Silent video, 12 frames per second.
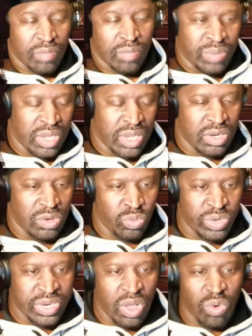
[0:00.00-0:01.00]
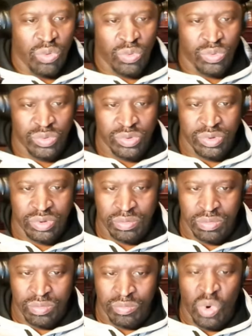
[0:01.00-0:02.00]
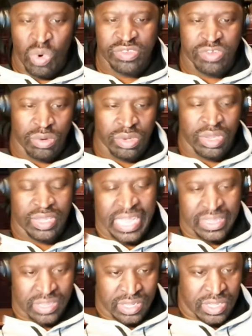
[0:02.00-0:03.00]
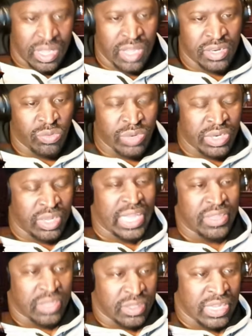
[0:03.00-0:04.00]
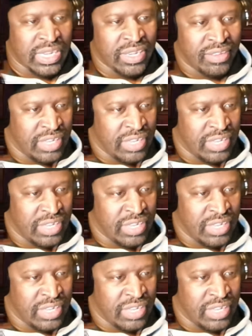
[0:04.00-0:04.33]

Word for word: But we don't more so look at the color. We look at the things he